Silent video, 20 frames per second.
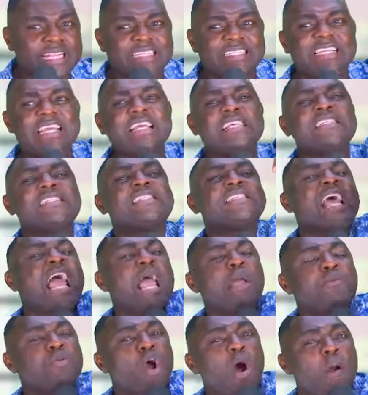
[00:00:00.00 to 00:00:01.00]
These
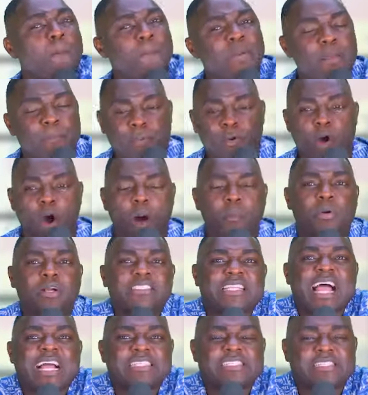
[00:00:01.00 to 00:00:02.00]
same young people,
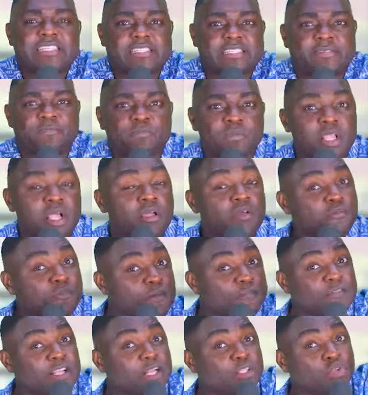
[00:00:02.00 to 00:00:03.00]
almost taxes.
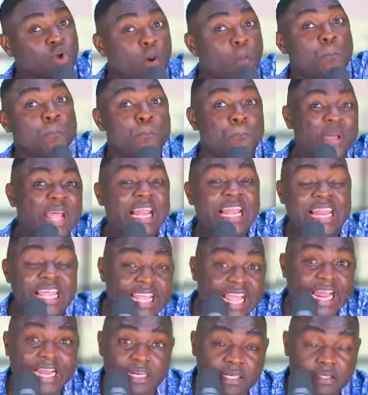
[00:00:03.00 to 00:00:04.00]
52
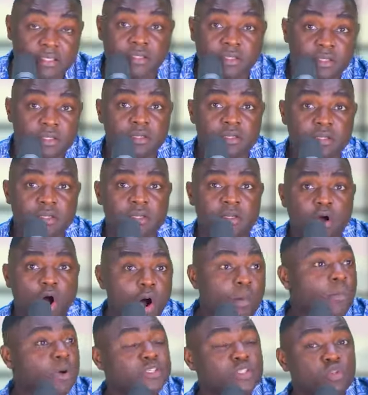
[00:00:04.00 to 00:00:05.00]
billion,
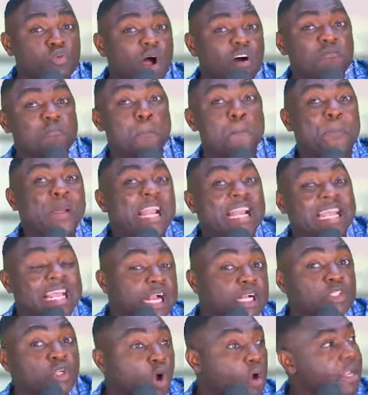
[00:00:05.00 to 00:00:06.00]
almost $12
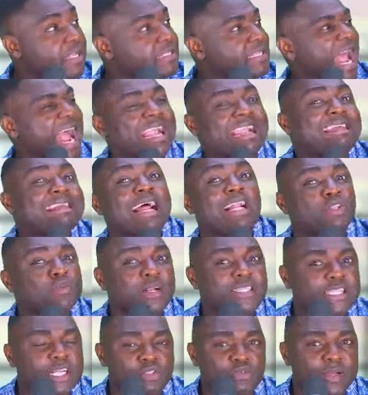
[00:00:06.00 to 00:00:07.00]
billion a year
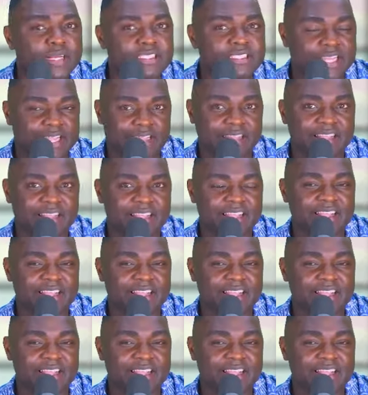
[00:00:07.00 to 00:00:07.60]
2020.